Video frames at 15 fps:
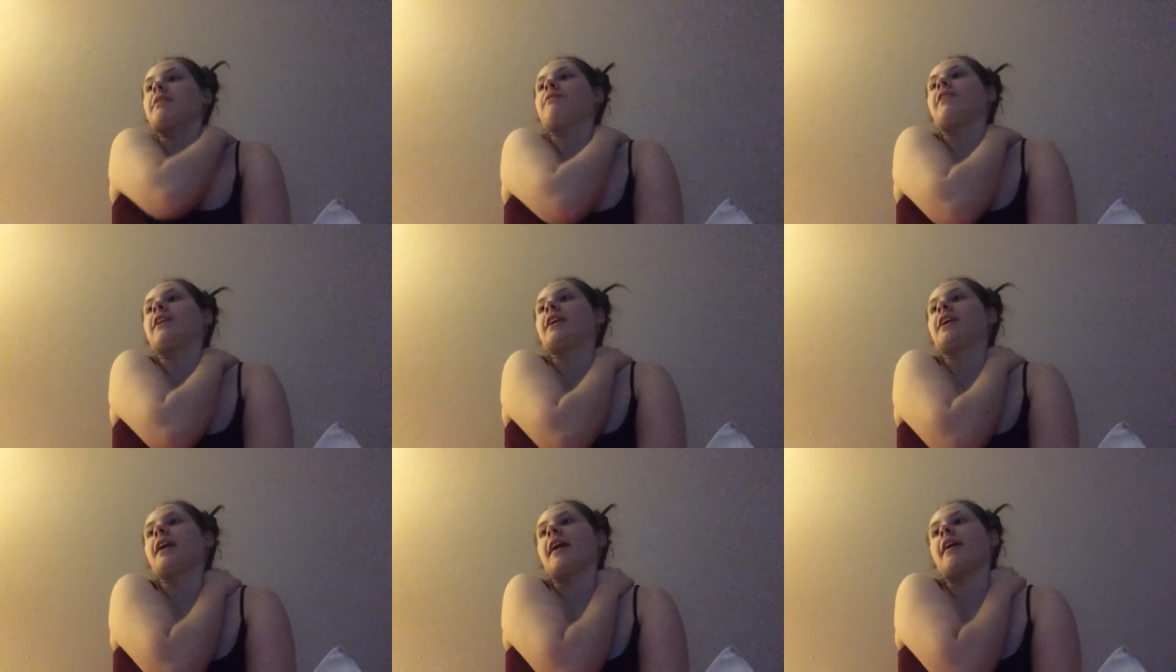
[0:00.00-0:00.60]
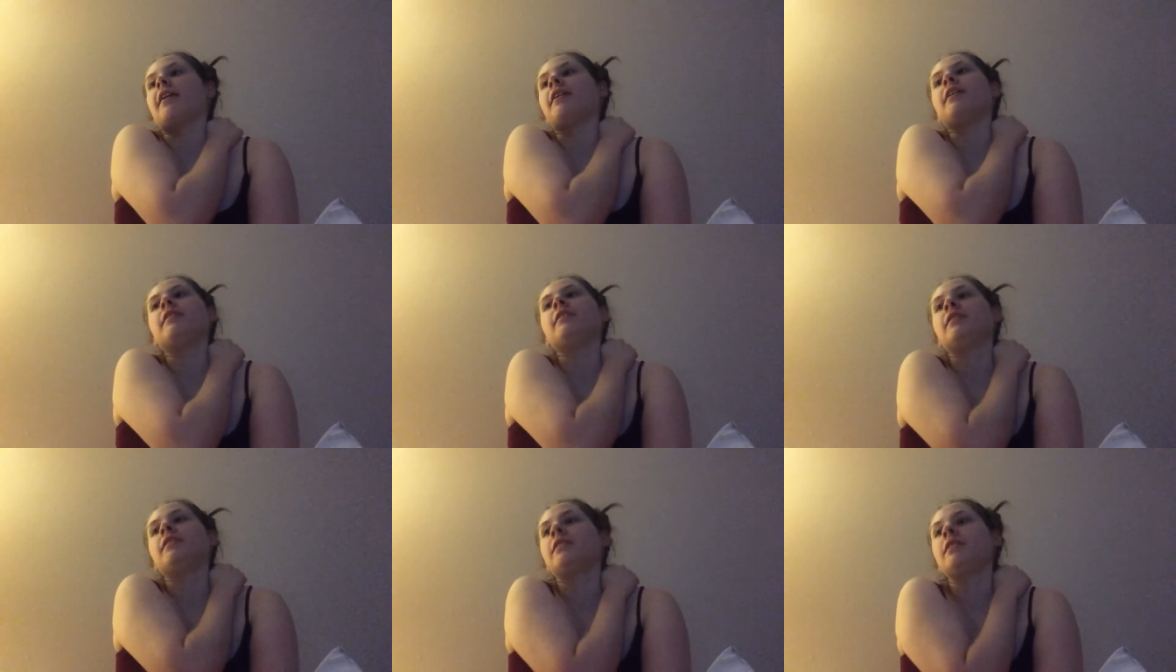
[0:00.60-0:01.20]
like, fuck
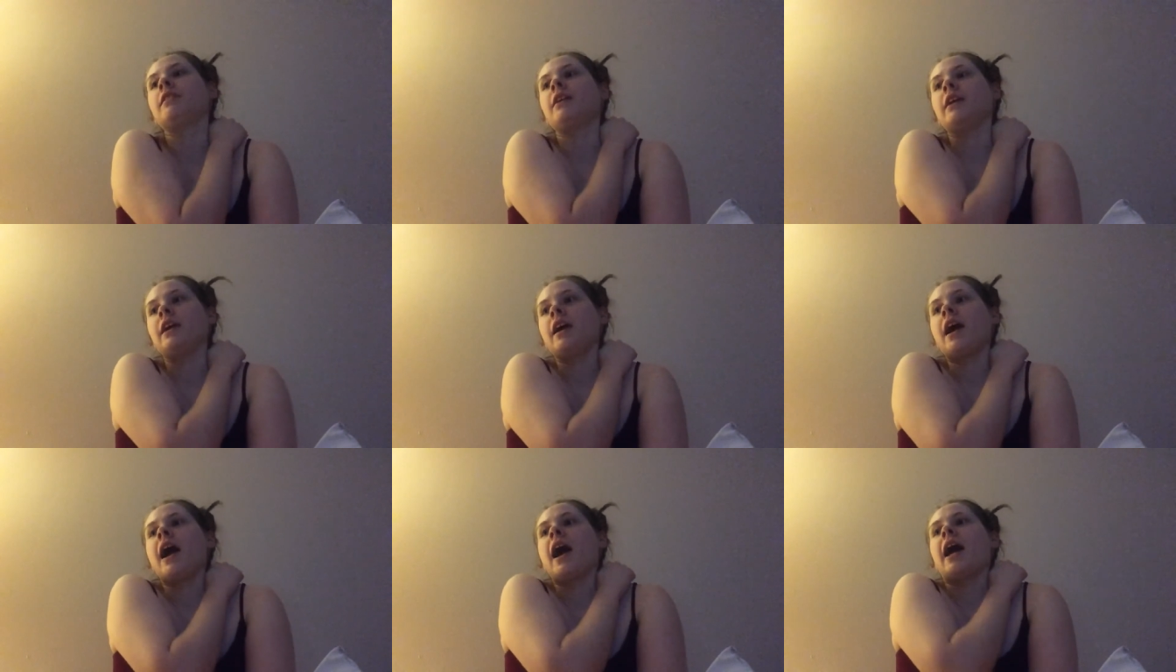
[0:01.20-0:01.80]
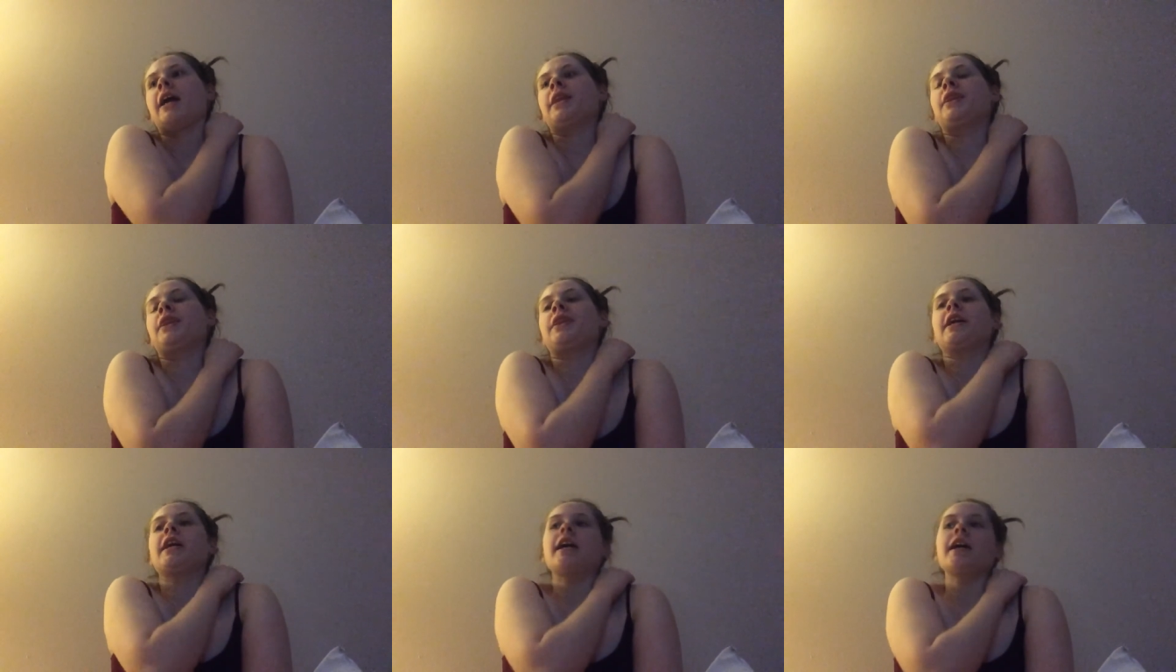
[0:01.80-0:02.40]
yeah. I
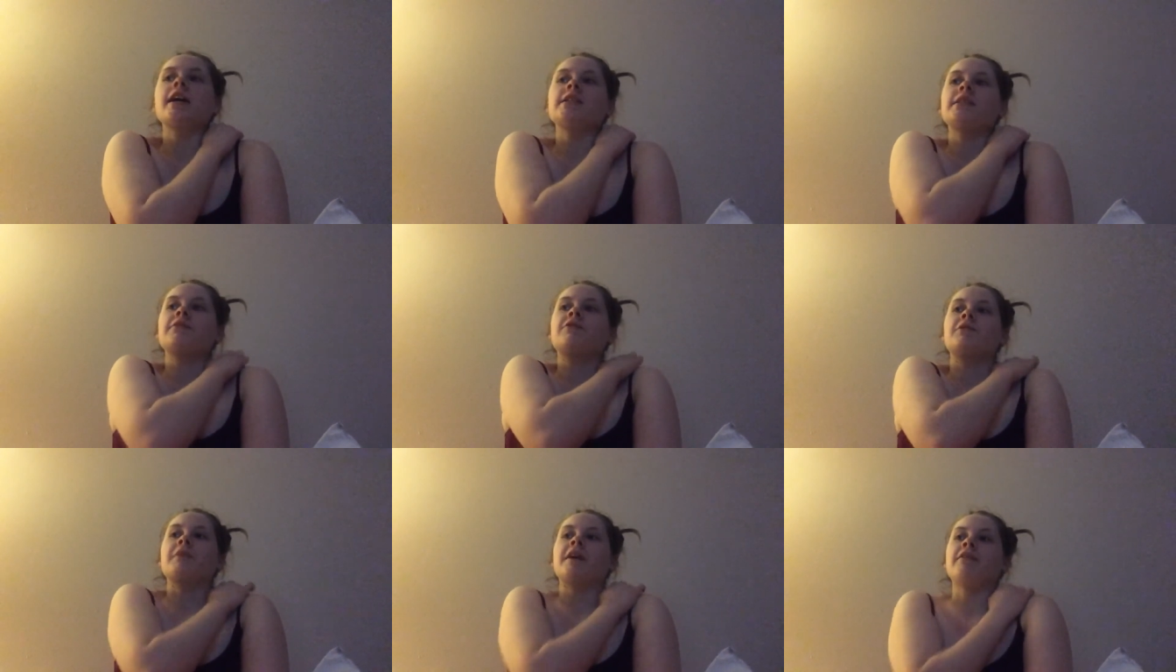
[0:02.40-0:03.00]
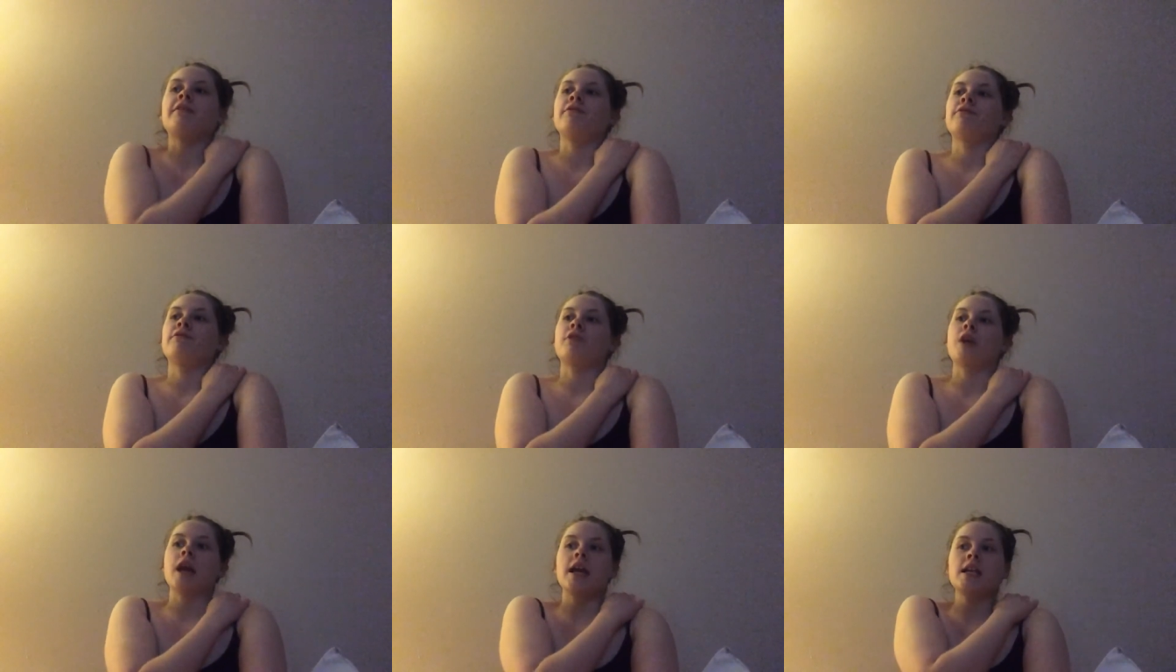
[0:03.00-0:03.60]
think I got some from my
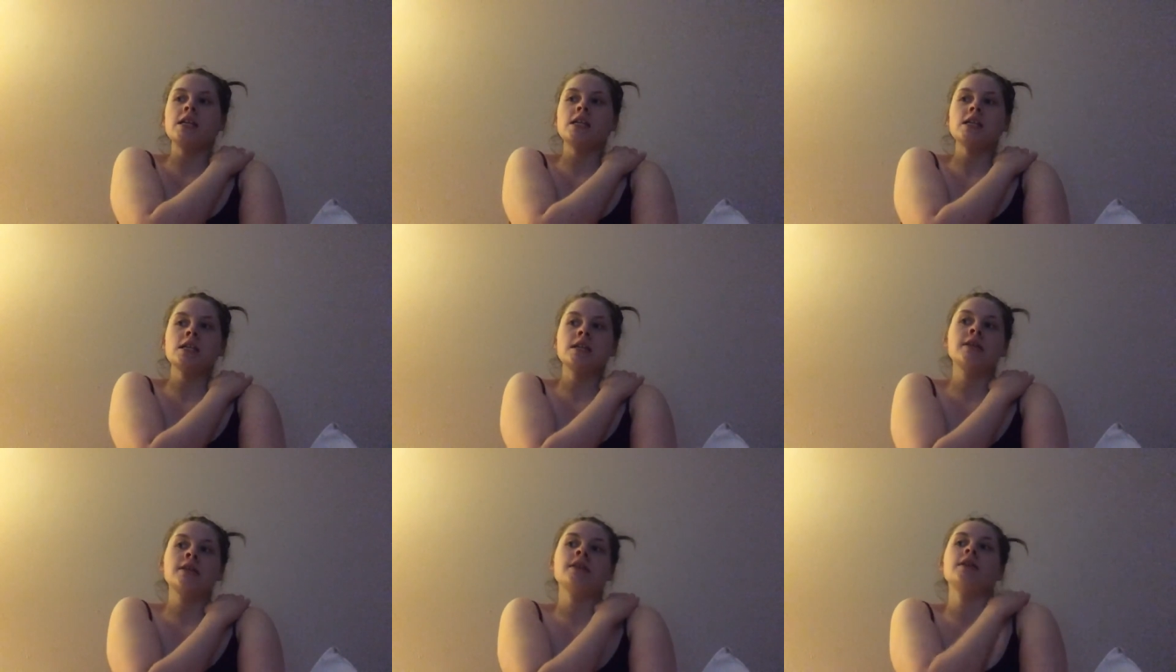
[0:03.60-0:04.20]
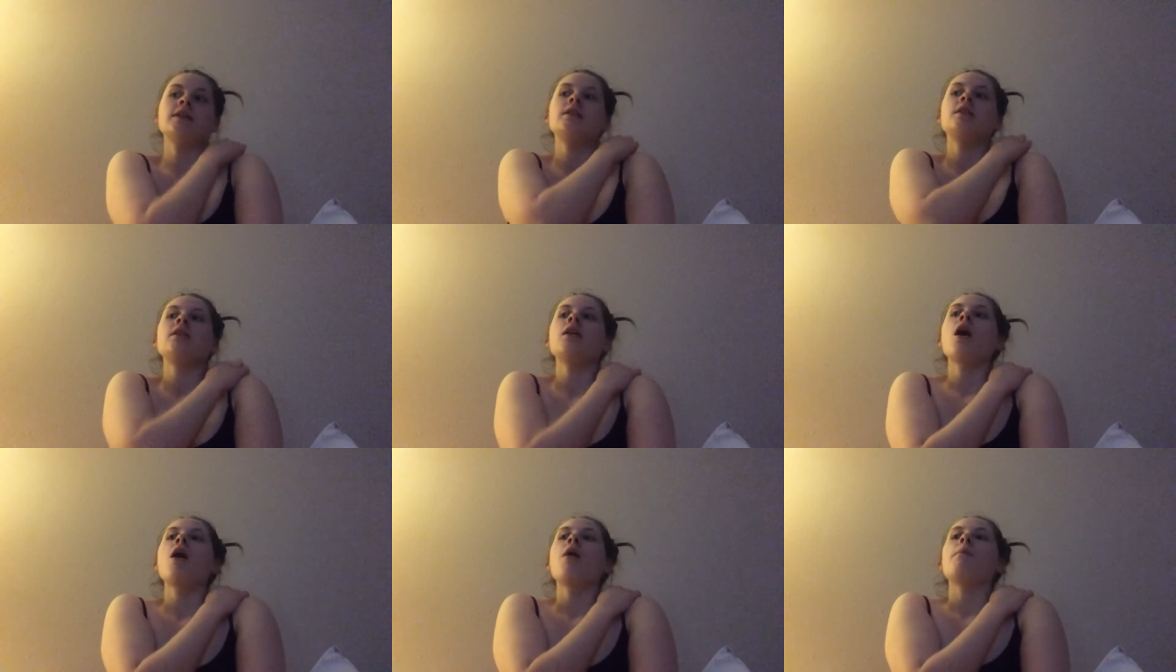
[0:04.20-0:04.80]
friend,
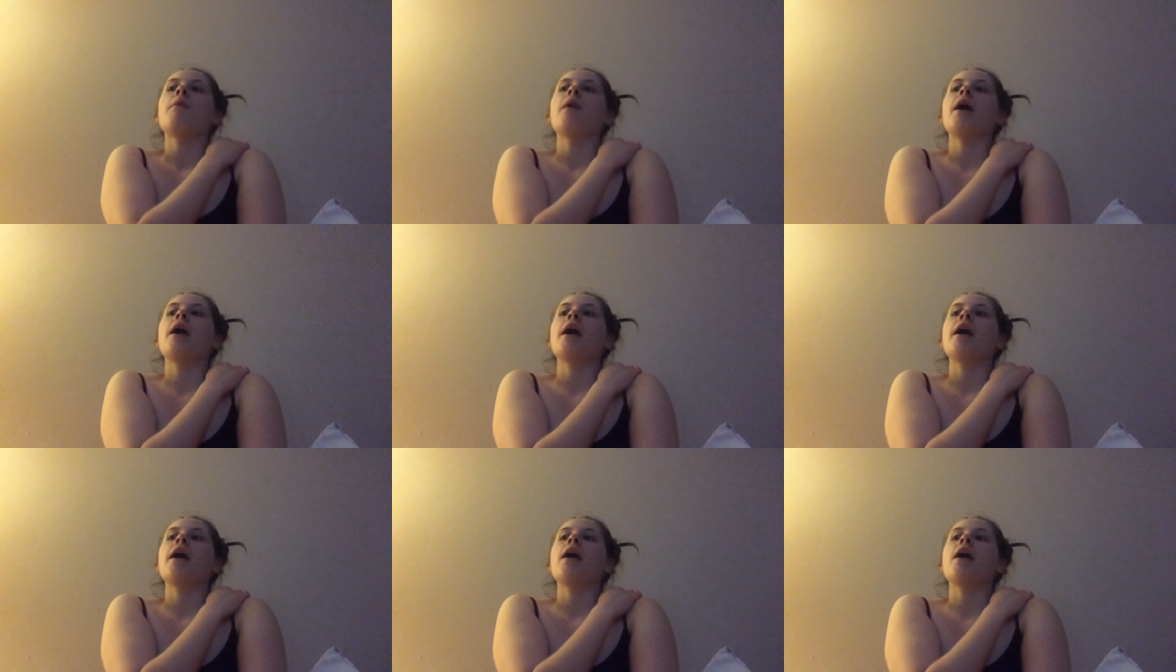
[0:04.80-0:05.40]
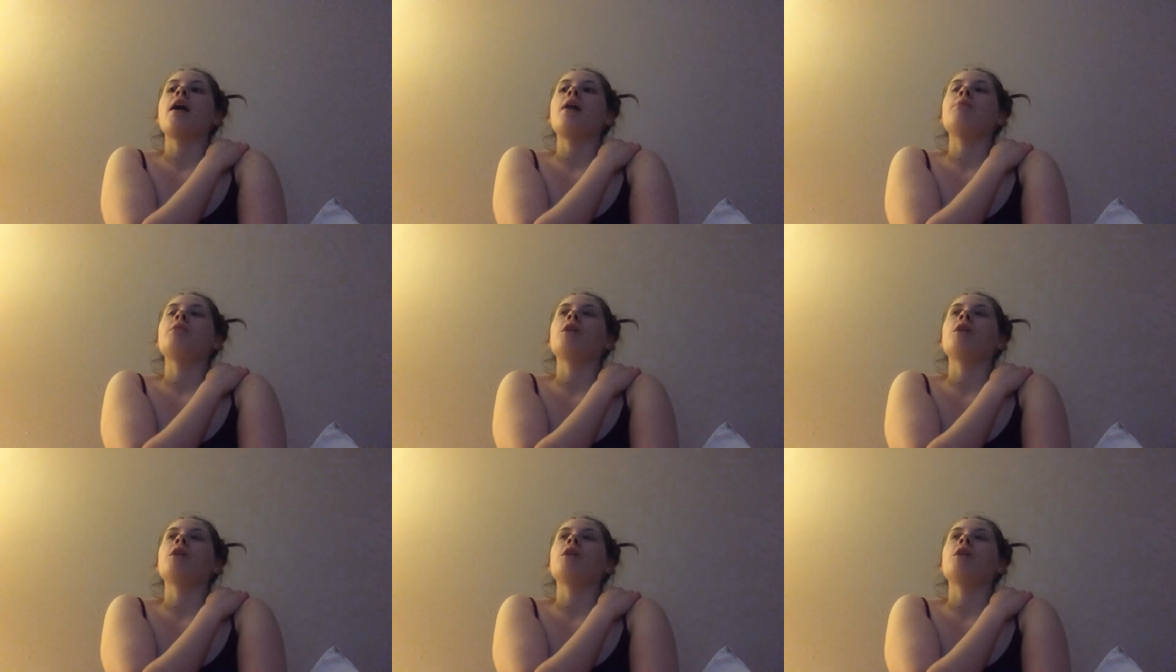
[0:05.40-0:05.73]
but I'm